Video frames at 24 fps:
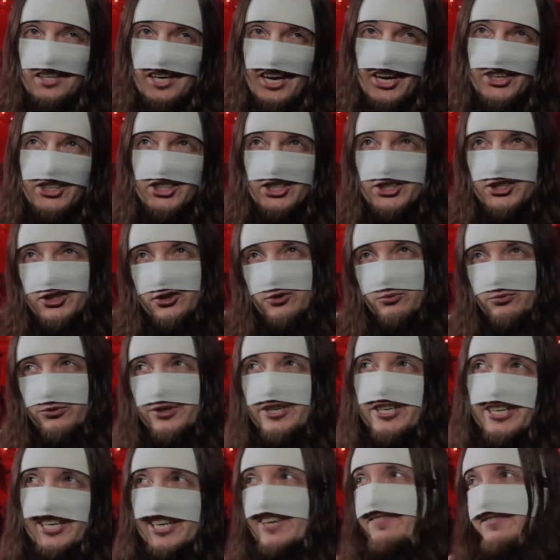I just
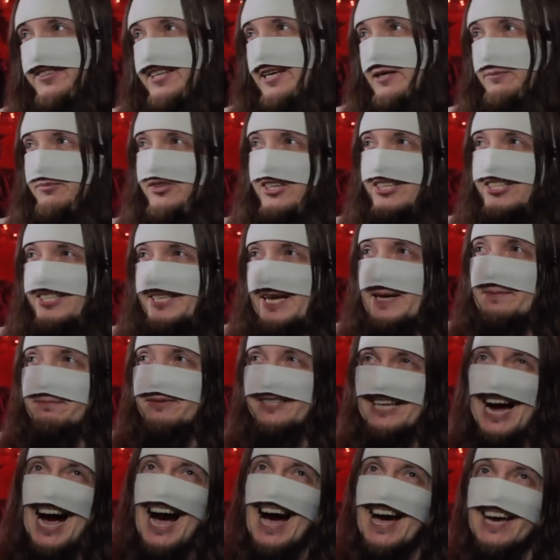re-gift him the same
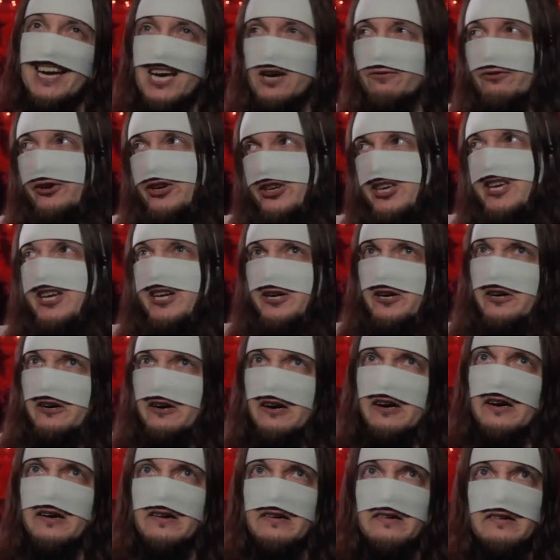tie every
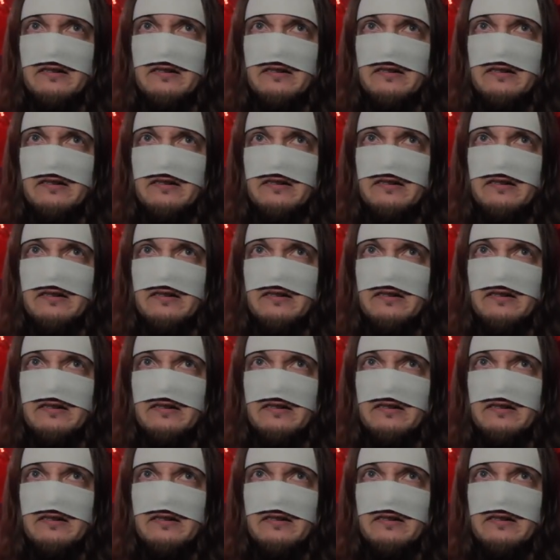year.